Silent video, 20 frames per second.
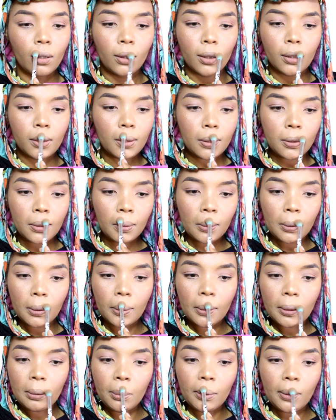Let's just do a
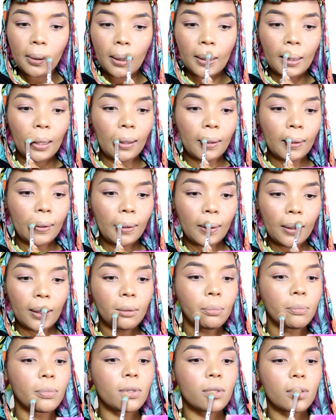little bit on our
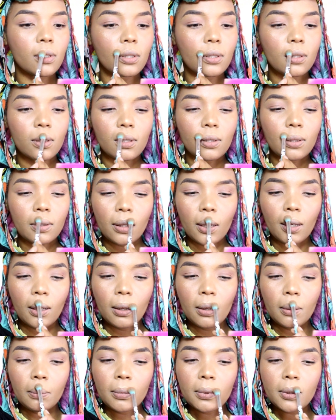lips.
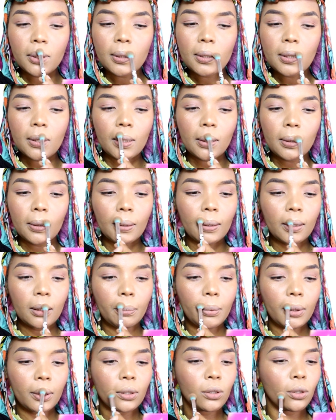Just a
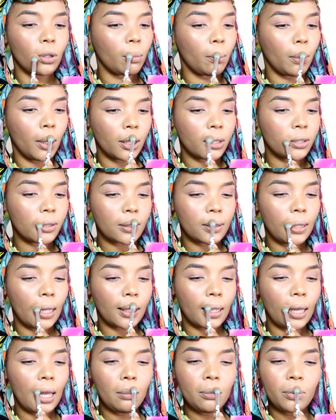little bit, not much.
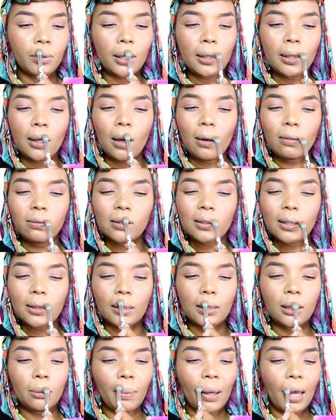Like, I'm really over
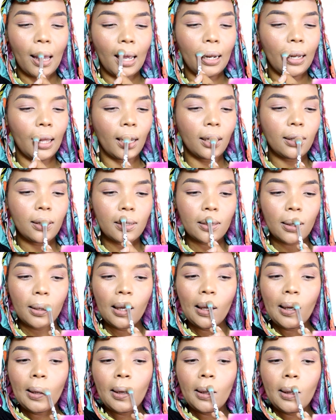the lip highlight,
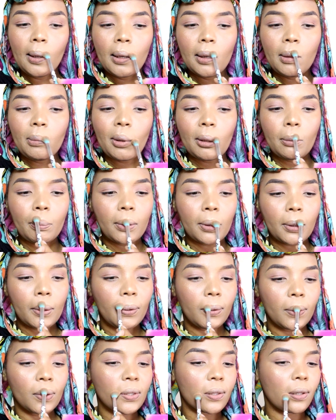but
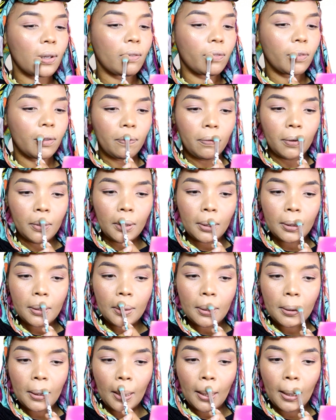because of the video
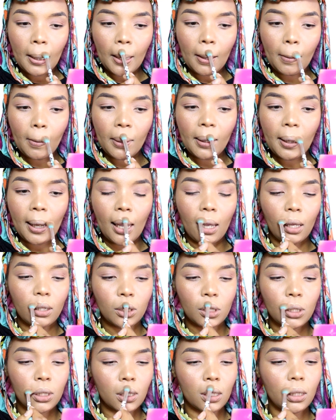today, I want to
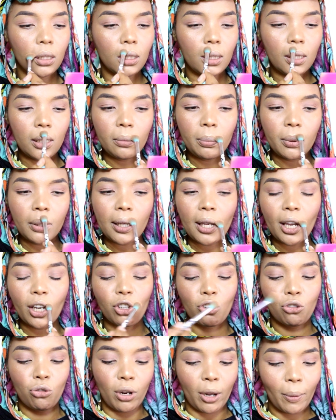add just a little bit
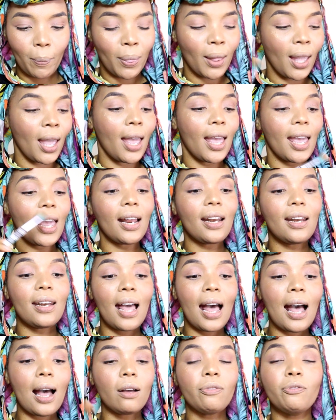extra. And
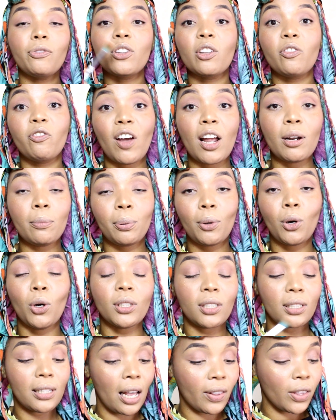now for the fun
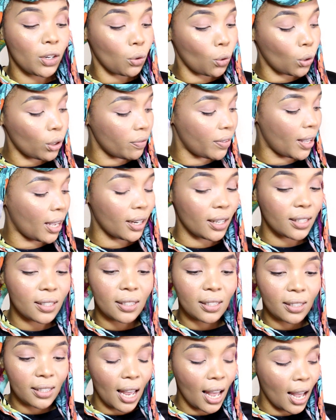part. Now that all of that
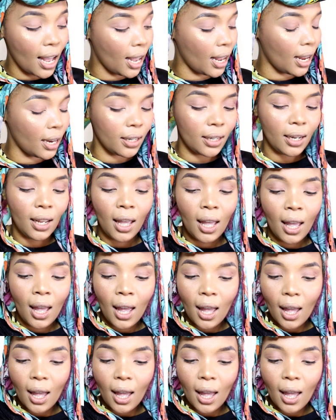is done,